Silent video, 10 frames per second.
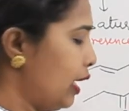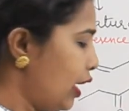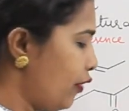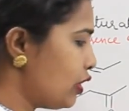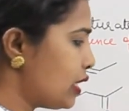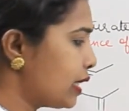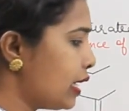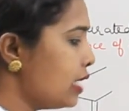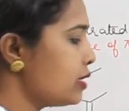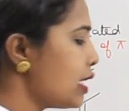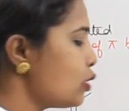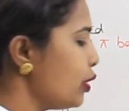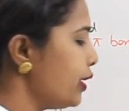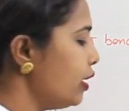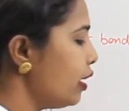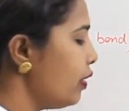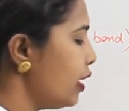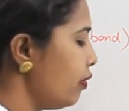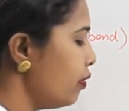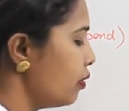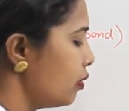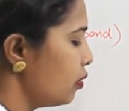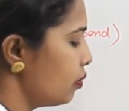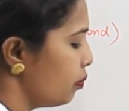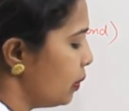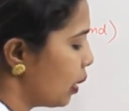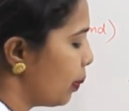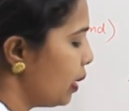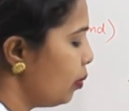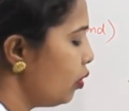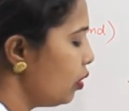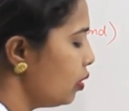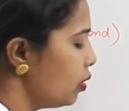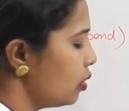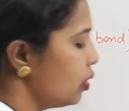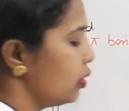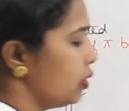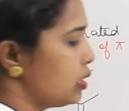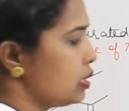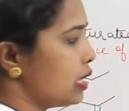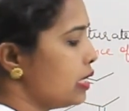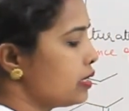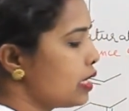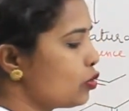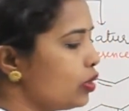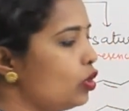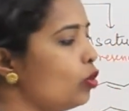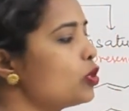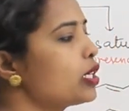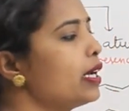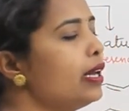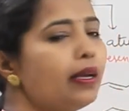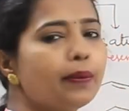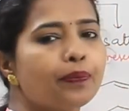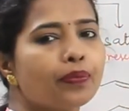If we take the unsaturated derivative, make a pi bond. This is unsaturated homocyclic.